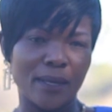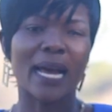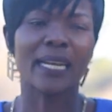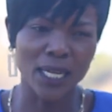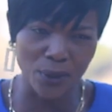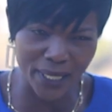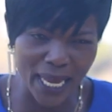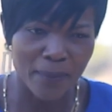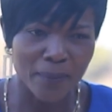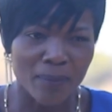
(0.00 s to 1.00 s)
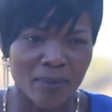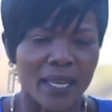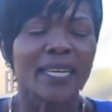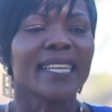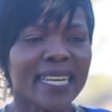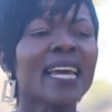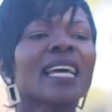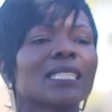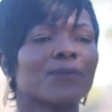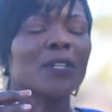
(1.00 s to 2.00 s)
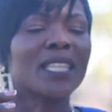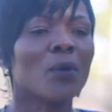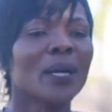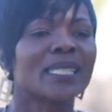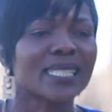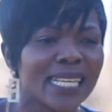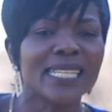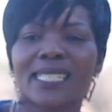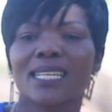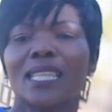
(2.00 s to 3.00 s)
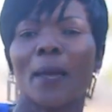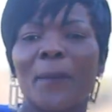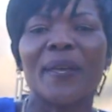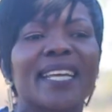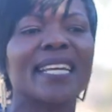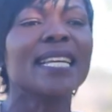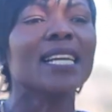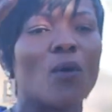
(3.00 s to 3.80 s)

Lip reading: Hallelujah. Yes, for the word says, in the beginning